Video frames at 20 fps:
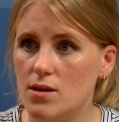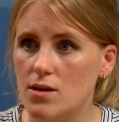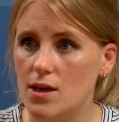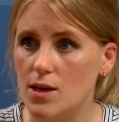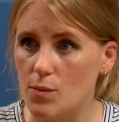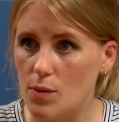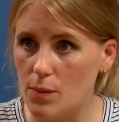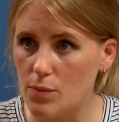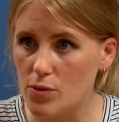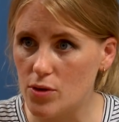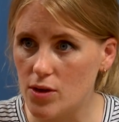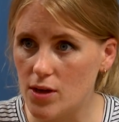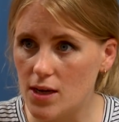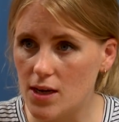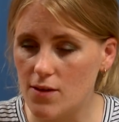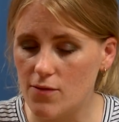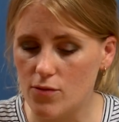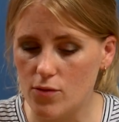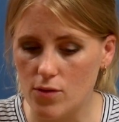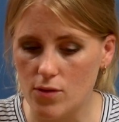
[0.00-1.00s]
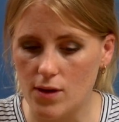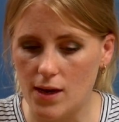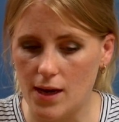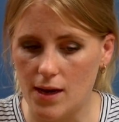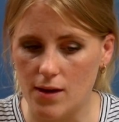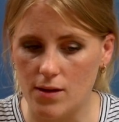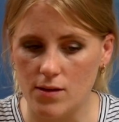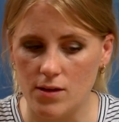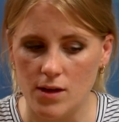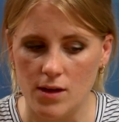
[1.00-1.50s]
in Papua New Guinea for
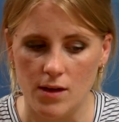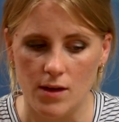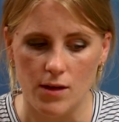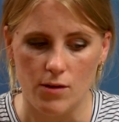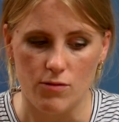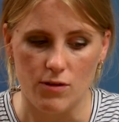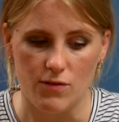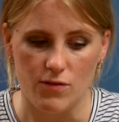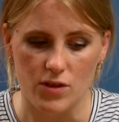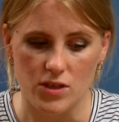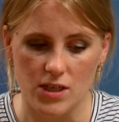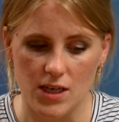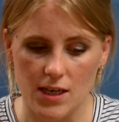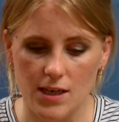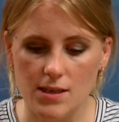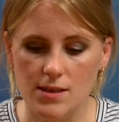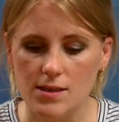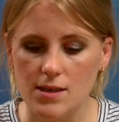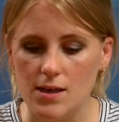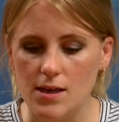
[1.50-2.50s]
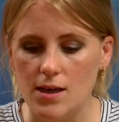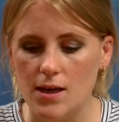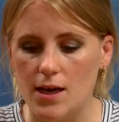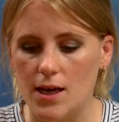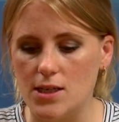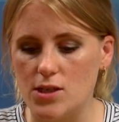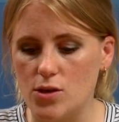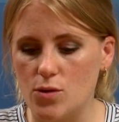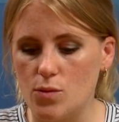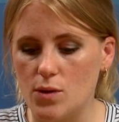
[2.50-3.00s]
our refugees.
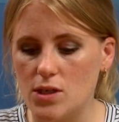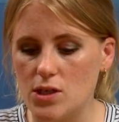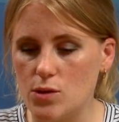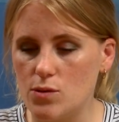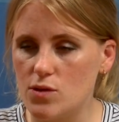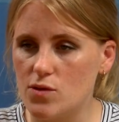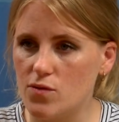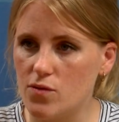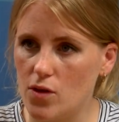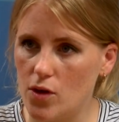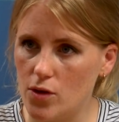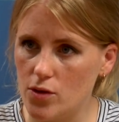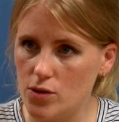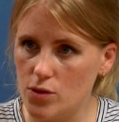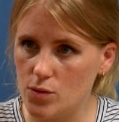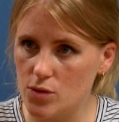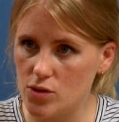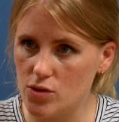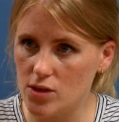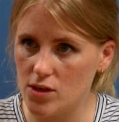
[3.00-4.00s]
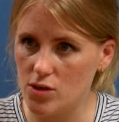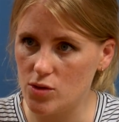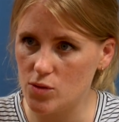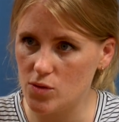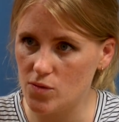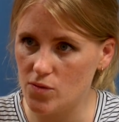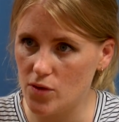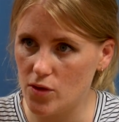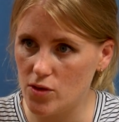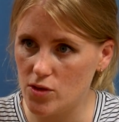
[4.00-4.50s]
And so when she was flown to Australia, she
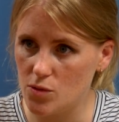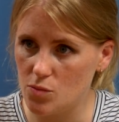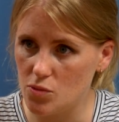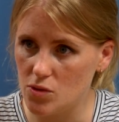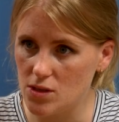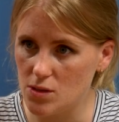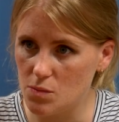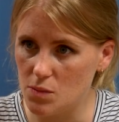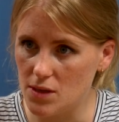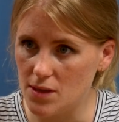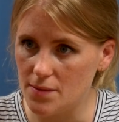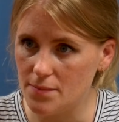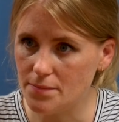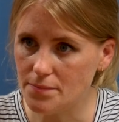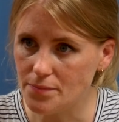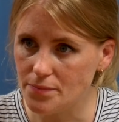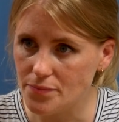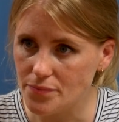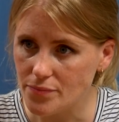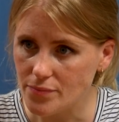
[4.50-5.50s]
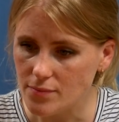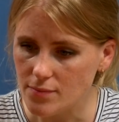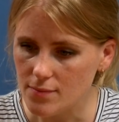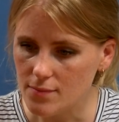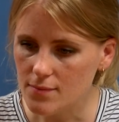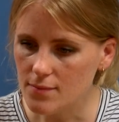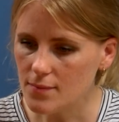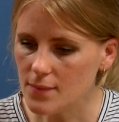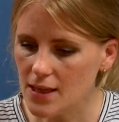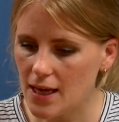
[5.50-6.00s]
was flown to Brisbane,
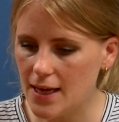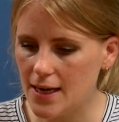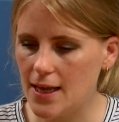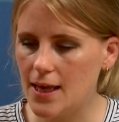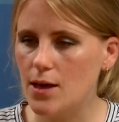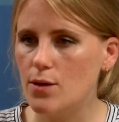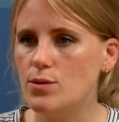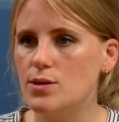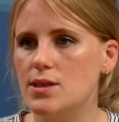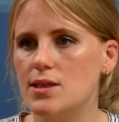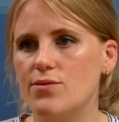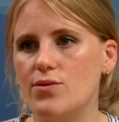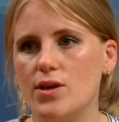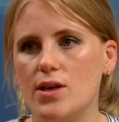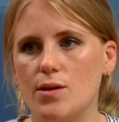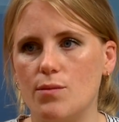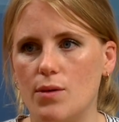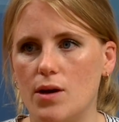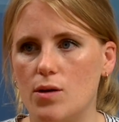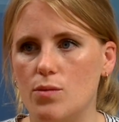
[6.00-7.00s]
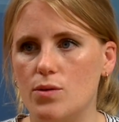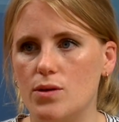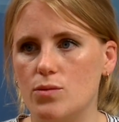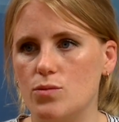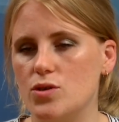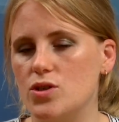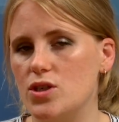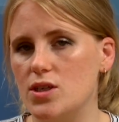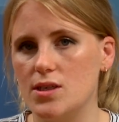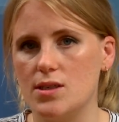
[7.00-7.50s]
and he was living in Melbourne,
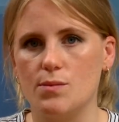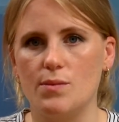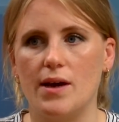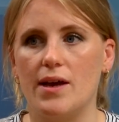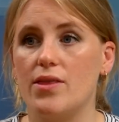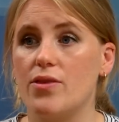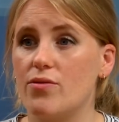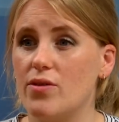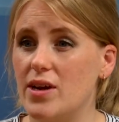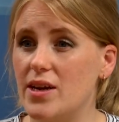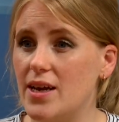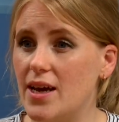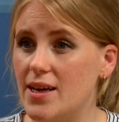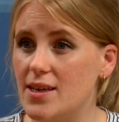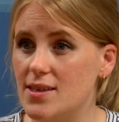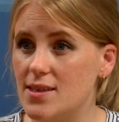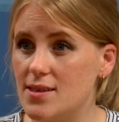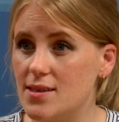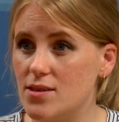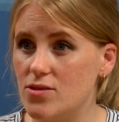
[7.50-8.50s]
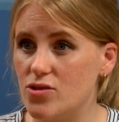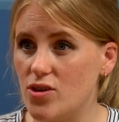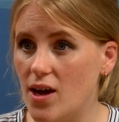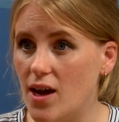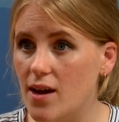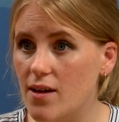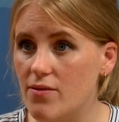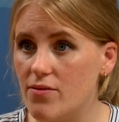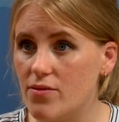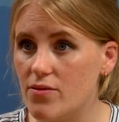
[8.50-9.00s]
which is about 3 days'
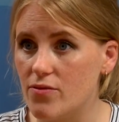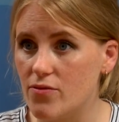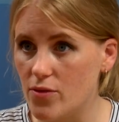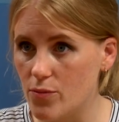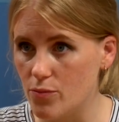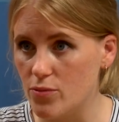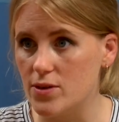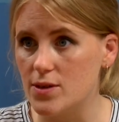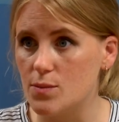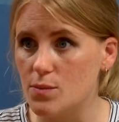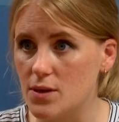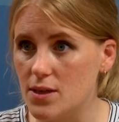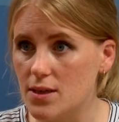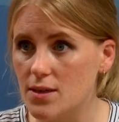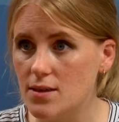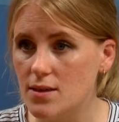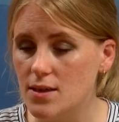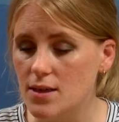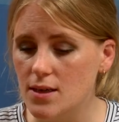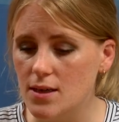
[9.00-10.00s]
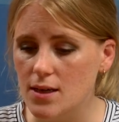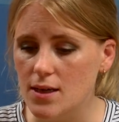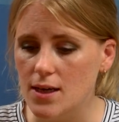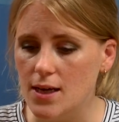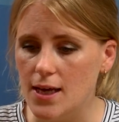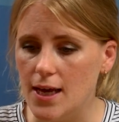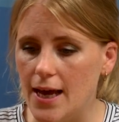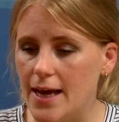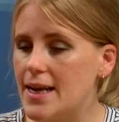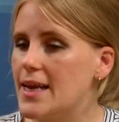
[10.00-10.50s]
drive from Brisbane.
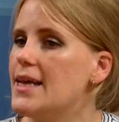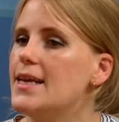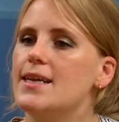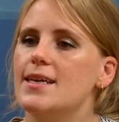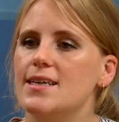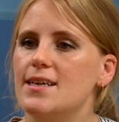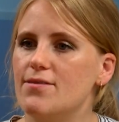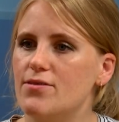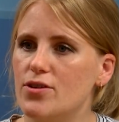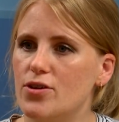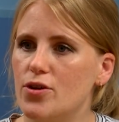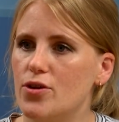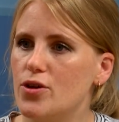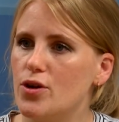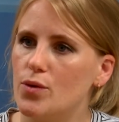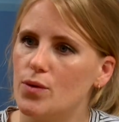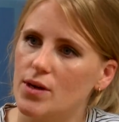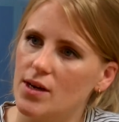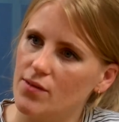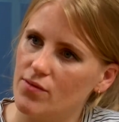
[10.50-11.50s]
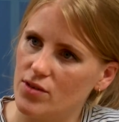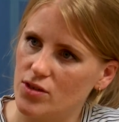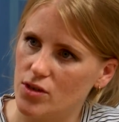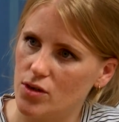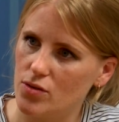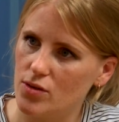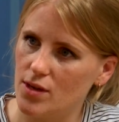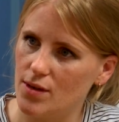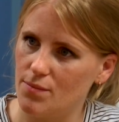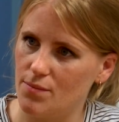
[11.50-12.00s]
And he didn't even know, no one even
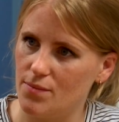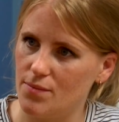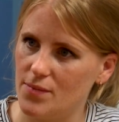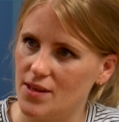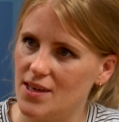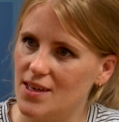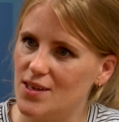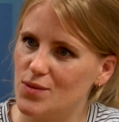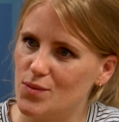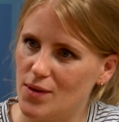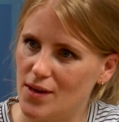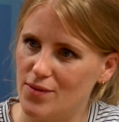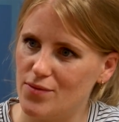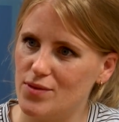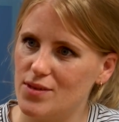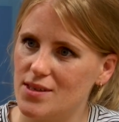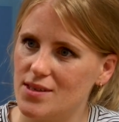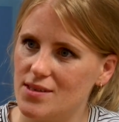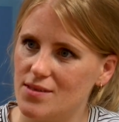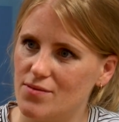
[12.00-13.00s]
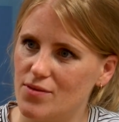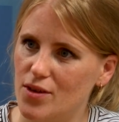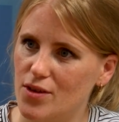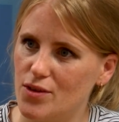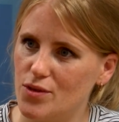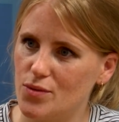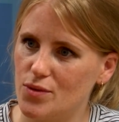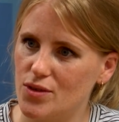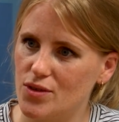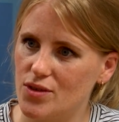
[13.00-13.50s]
told him that his wife was
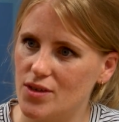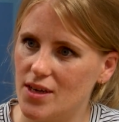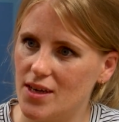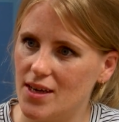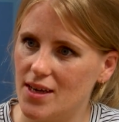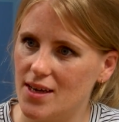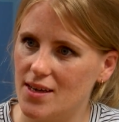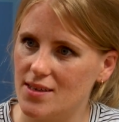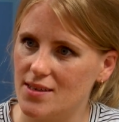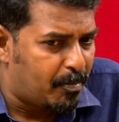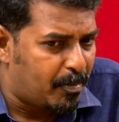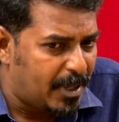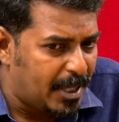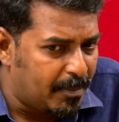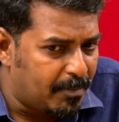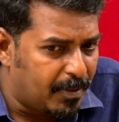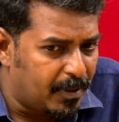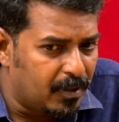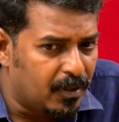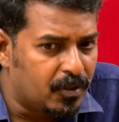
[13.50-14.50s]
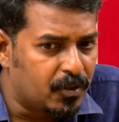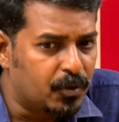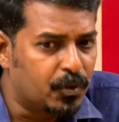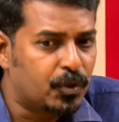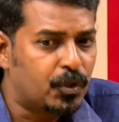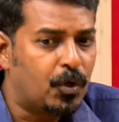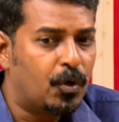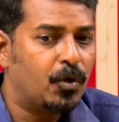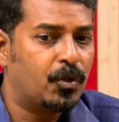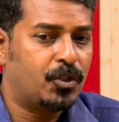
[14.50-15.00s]
flown to Australia. People who
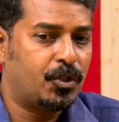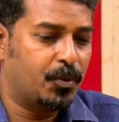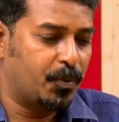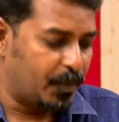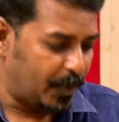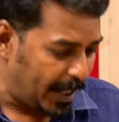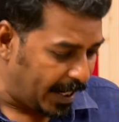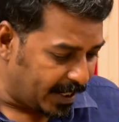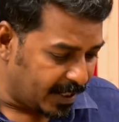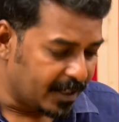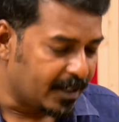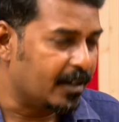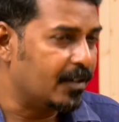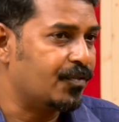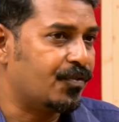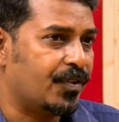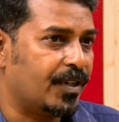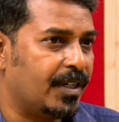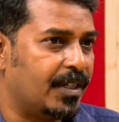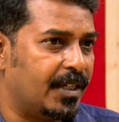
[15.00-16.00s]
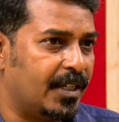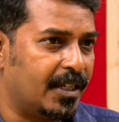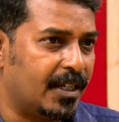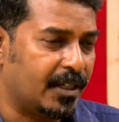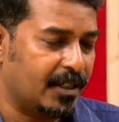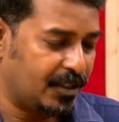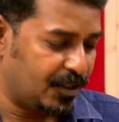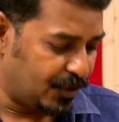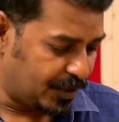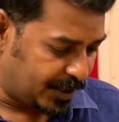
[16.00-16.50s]
go to any
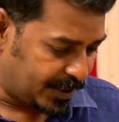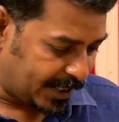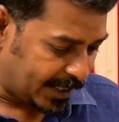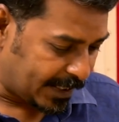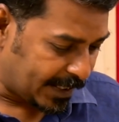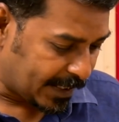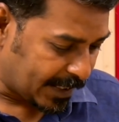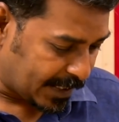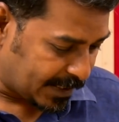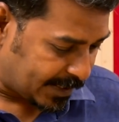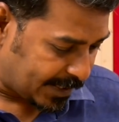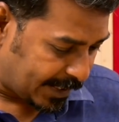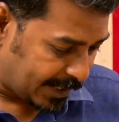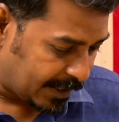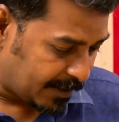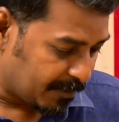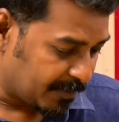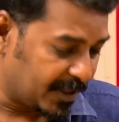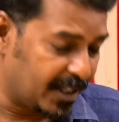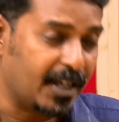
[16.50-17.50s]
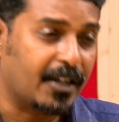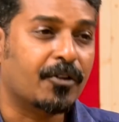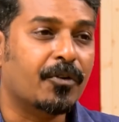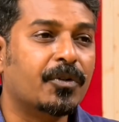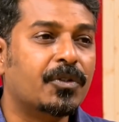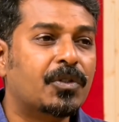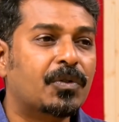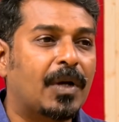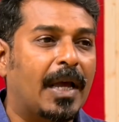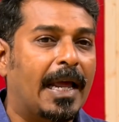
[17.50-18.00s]
country seeking asylum, they're
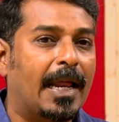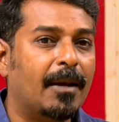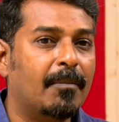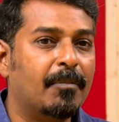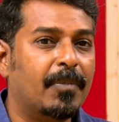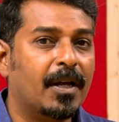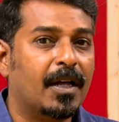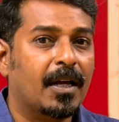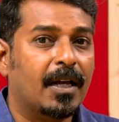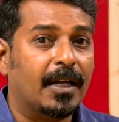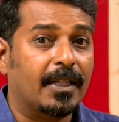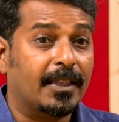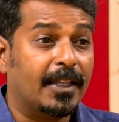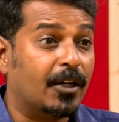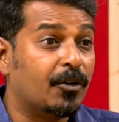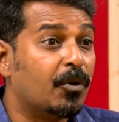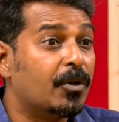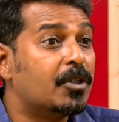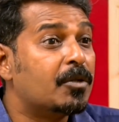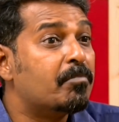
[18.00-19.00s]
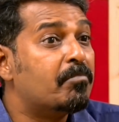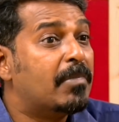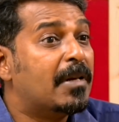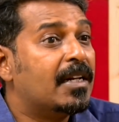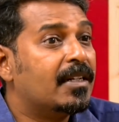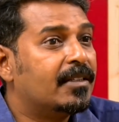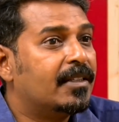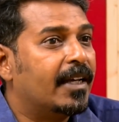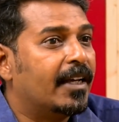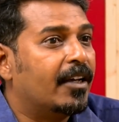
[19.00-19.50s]
going to help they're going to build the